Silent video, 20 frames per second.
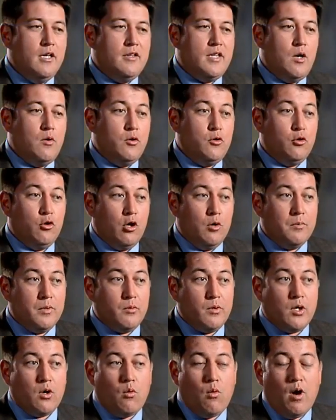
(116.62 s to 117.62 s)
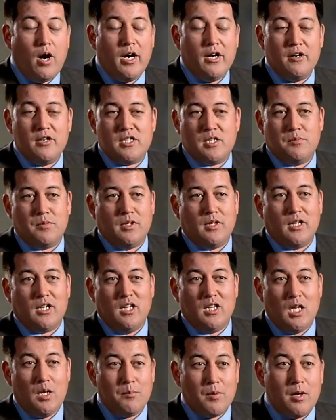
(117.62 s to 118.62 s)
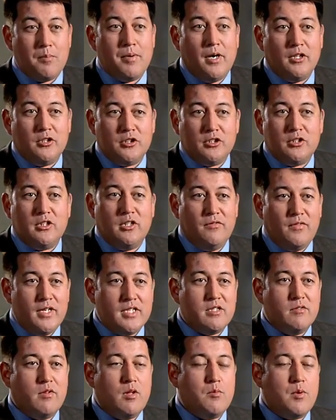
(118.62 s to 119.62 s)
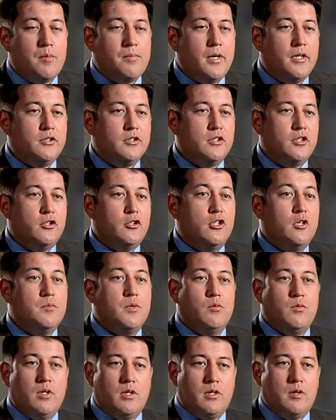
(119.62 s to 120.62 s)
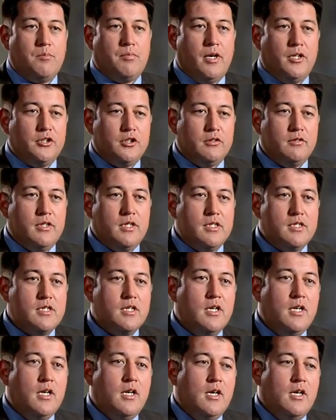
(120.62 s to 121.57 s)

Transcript: that would normally require something like a lumbar puncture, an invasive lumbar puncture, to determine what the pressure is.